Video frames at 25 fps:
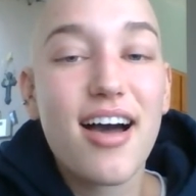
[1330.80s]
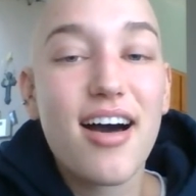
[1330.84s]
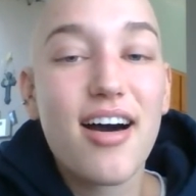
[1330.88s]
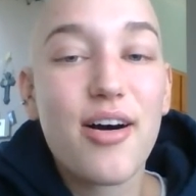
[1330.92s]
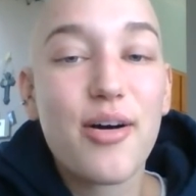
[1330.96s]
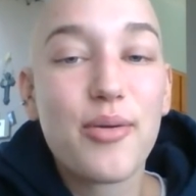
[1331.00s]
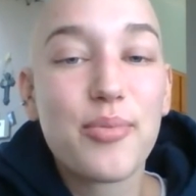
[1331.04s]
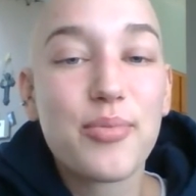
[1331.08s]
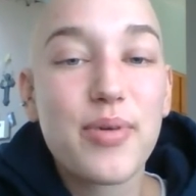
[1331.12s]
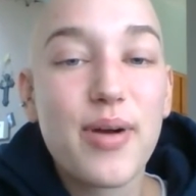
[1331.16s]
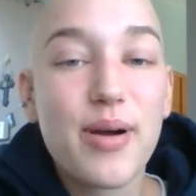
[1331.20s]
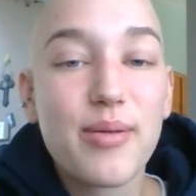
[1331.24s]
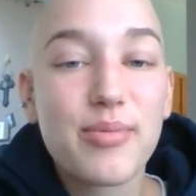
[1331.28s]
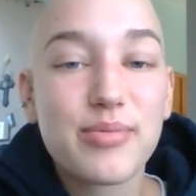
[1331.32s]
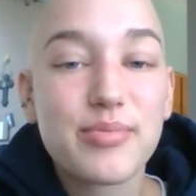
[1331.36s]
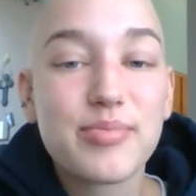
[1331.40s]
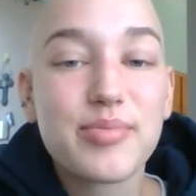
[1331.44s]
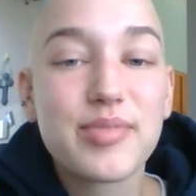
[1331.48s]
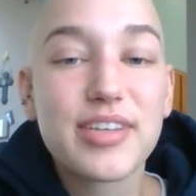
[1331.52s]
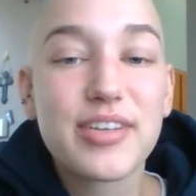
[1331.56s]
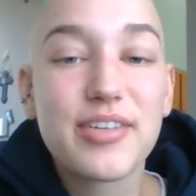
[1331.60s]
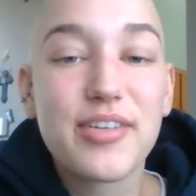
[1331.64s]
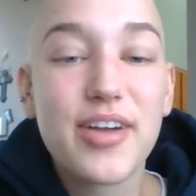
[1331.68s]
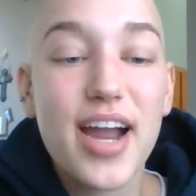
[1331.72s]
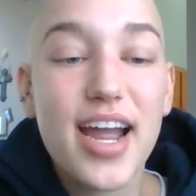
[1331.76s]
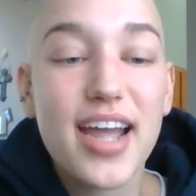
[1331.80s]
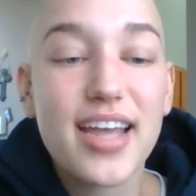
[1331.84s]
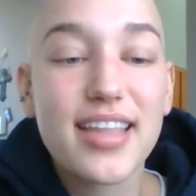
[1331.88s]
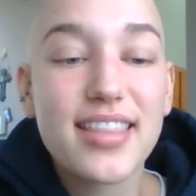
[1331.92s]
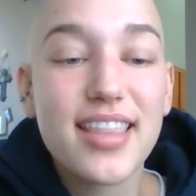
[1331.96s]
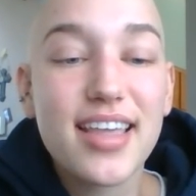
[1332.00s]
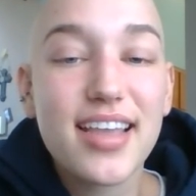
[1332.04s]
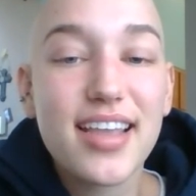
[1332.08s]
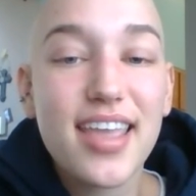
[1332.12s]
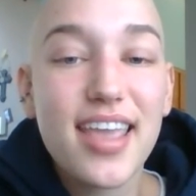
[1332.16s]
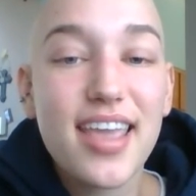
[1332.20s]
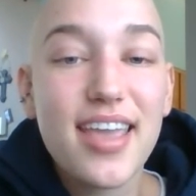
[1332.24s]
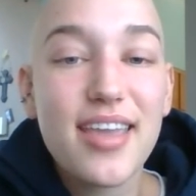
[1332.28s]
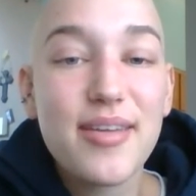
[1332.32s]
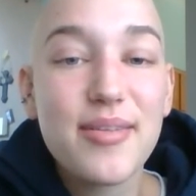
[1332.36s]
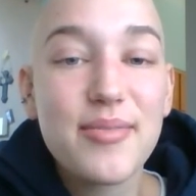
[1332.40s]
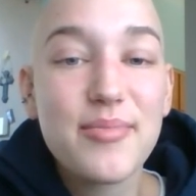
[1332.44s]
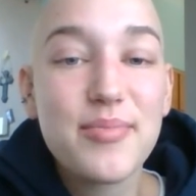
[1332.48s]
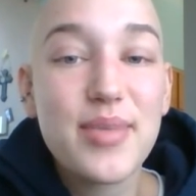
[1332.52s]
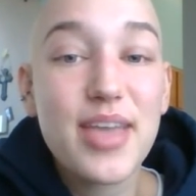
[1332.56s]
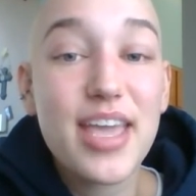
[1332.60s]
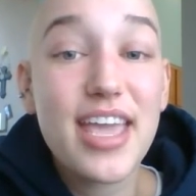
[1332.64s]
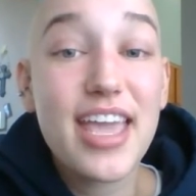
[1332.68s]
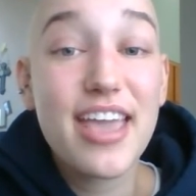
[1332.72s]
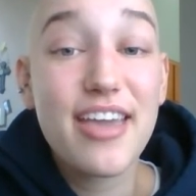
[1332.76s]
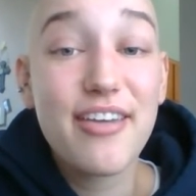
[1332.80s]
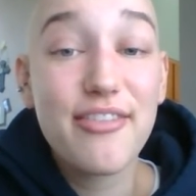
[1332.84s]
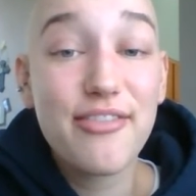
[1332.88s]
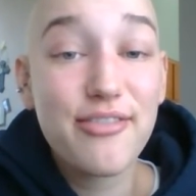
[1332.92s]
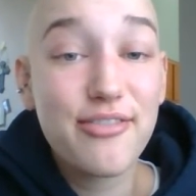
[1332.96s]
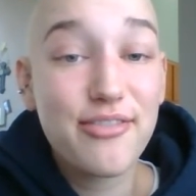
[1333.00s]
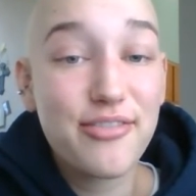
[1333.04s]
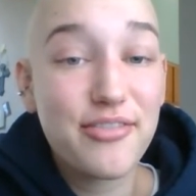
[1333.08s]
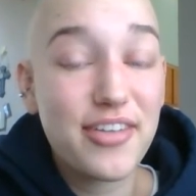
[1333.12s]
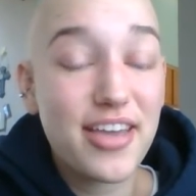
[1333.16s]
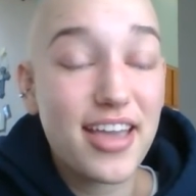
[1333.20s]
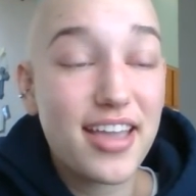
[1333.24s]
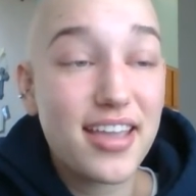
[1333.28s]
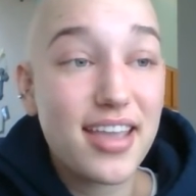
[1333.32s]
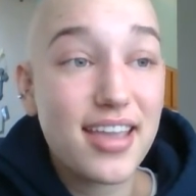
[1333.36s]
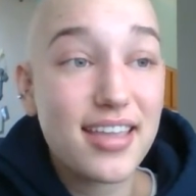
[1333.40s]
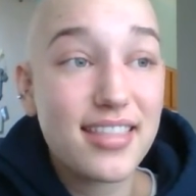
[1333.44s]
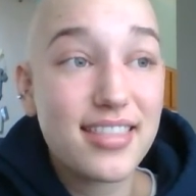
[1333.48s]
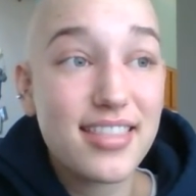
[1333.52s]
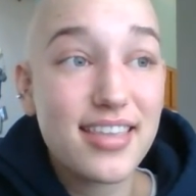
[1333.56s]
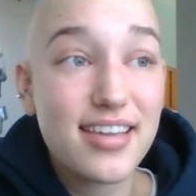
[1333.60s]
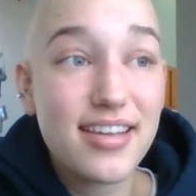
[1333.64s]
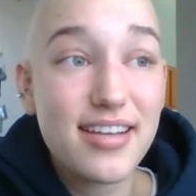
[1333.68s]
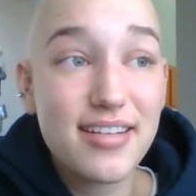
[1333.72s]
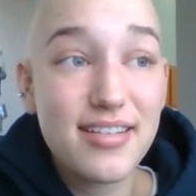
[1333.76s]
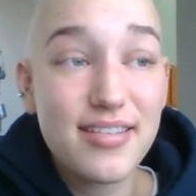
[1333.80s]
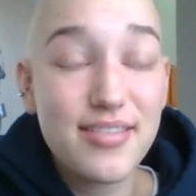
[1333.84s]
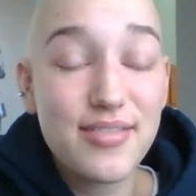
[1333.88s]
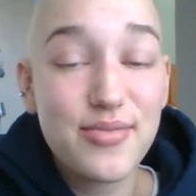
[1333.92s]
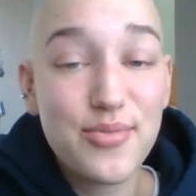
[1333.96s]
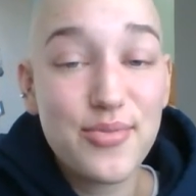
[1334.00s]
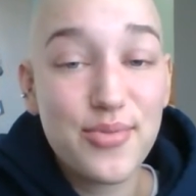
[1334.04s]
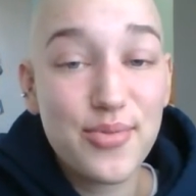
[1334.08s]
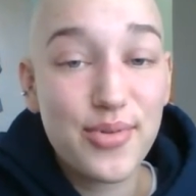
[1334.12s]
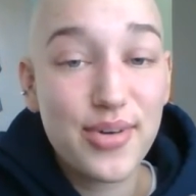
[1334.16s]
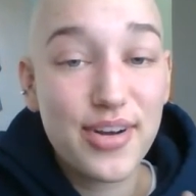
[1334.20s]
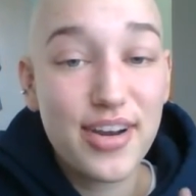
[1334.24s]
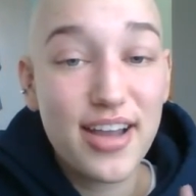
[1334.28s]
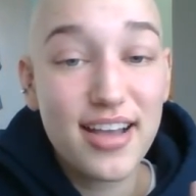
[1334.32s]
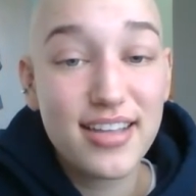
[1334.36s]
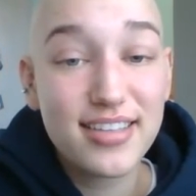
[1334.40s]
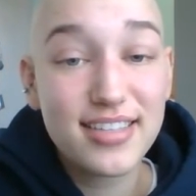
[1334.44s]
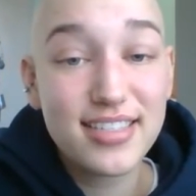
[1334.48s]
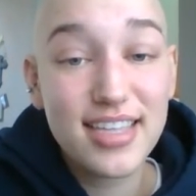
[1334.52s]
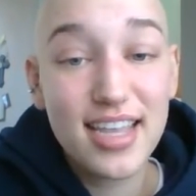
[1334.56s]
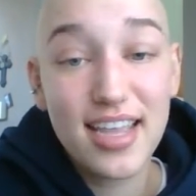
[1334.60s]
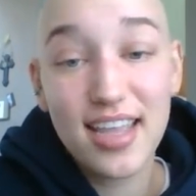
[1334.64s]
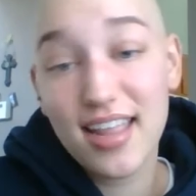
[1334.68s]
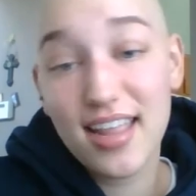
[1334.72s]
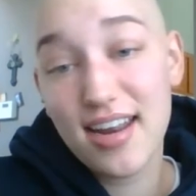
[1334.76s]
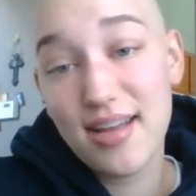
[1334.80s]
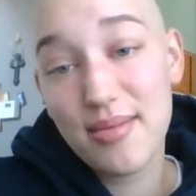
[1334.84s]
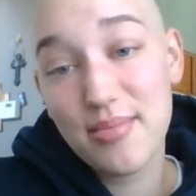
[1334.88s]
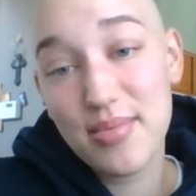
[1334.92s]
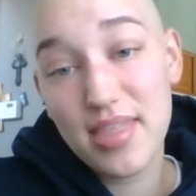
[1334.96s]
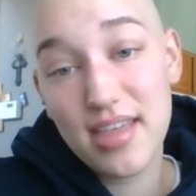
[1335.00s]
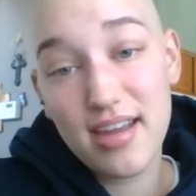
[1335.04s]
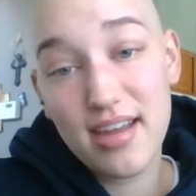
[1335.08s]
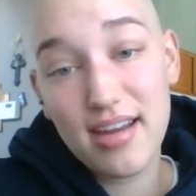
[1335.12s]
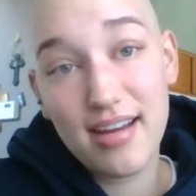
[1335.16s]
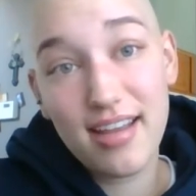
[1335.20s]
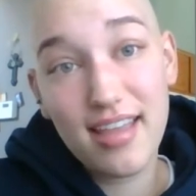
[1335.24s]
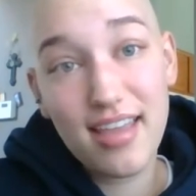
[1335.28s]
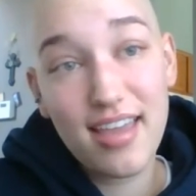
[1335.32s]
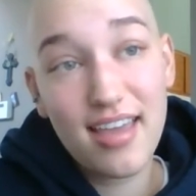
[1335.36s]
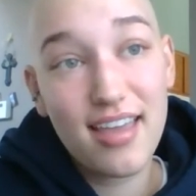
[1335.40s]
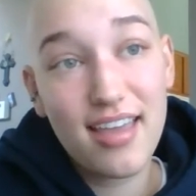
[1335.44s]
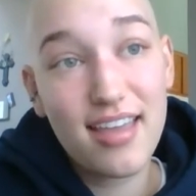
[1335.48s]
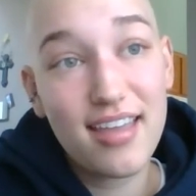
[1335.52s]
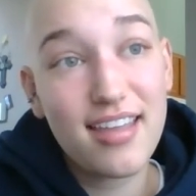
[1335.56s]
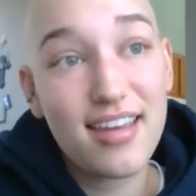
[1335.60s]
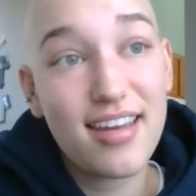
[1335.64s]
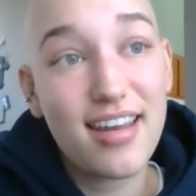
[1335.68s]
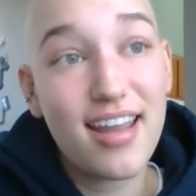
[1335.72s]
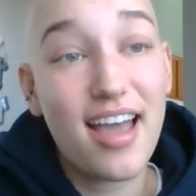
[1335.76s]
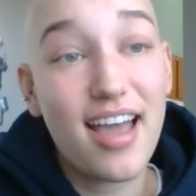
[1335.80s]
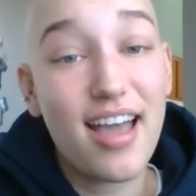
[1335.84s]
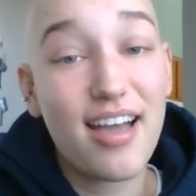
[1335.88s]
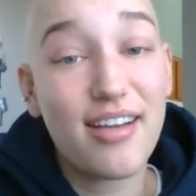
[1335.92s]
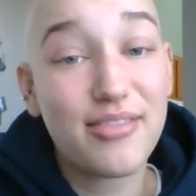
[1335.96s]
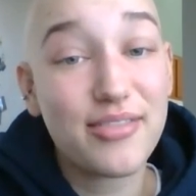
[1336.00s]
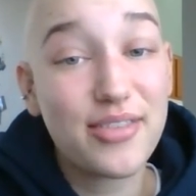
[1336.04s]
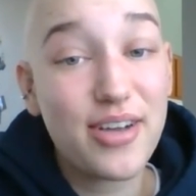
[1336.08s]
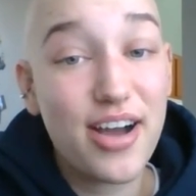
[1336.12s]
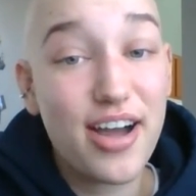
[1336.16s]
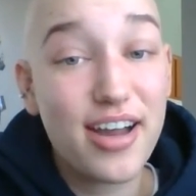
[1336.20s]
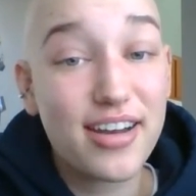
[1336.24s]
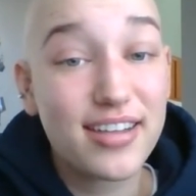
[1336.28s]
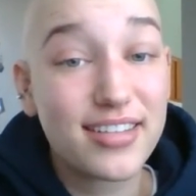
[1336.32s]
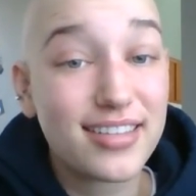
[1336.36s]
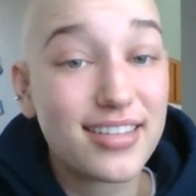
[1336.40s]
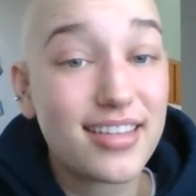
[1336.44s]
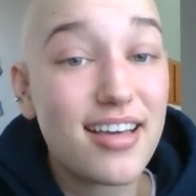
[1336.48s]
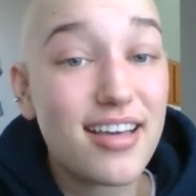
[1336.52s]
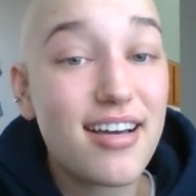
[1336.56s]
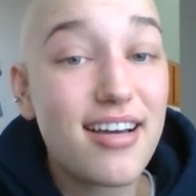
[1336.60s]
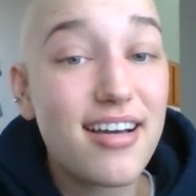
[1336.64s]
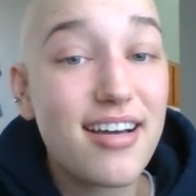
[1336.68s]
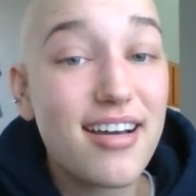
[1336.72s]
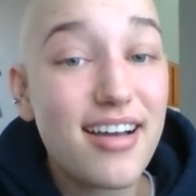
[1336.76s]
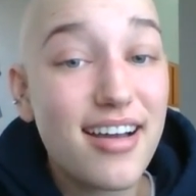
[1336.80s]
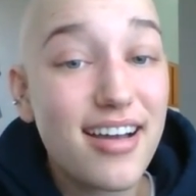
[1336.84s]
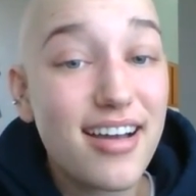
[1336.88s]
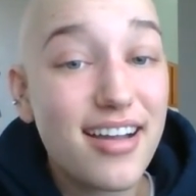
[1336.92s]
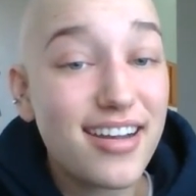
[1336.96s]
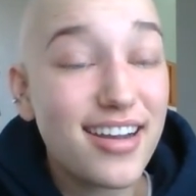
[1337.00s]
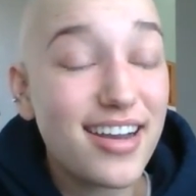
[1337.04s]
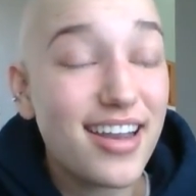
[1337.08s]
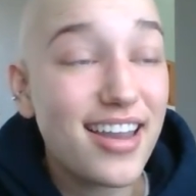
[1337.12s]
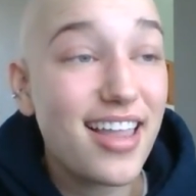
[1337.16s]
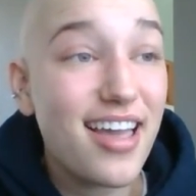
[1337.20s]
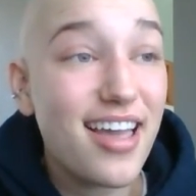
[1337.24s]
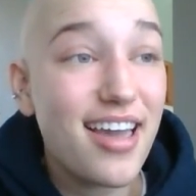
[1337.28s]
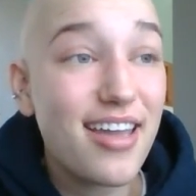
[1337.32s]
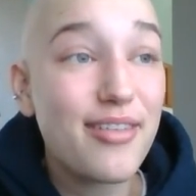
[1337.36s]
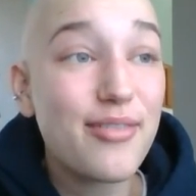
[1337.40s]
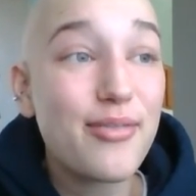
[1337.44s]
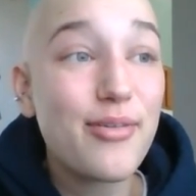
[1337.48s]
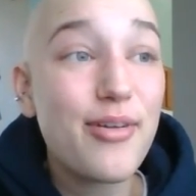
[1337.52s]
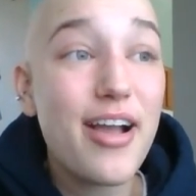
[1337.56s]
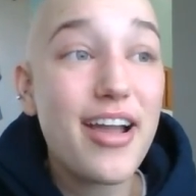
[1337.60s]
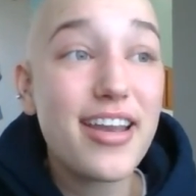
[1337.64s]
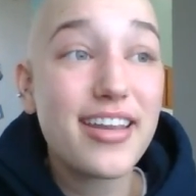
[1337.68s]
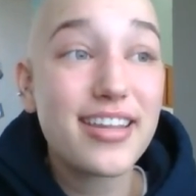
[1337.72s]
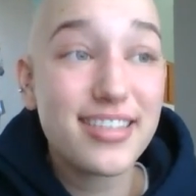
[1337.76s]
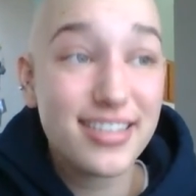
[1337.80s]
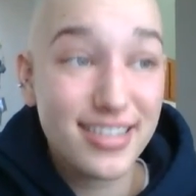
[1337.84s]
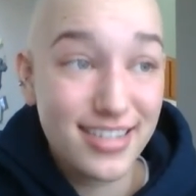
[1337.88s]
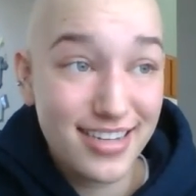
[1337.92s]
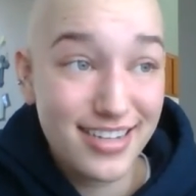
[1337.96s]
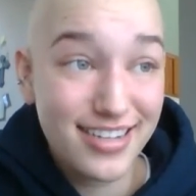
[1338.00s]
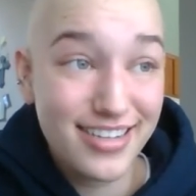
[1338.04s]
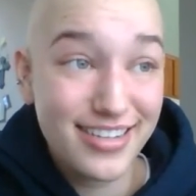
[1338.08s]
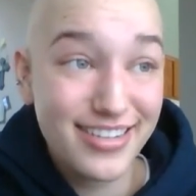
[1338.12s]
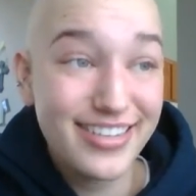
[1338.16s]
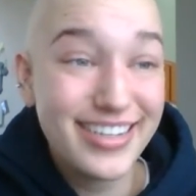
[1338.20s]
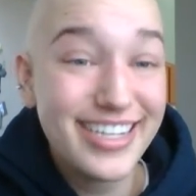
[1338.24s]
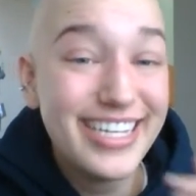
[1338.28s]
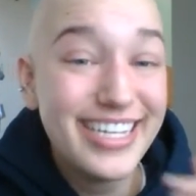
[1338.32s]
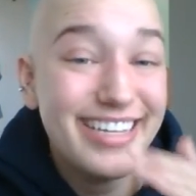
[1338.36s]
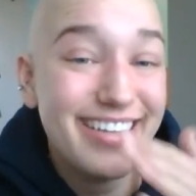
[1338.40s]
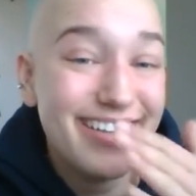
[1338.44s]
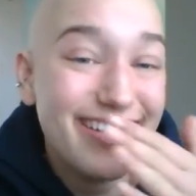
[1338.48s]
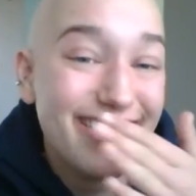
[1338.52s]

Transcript: I'll probably cry at that game if I get there. We're not saying I'm there yet. I've got a lot of running to do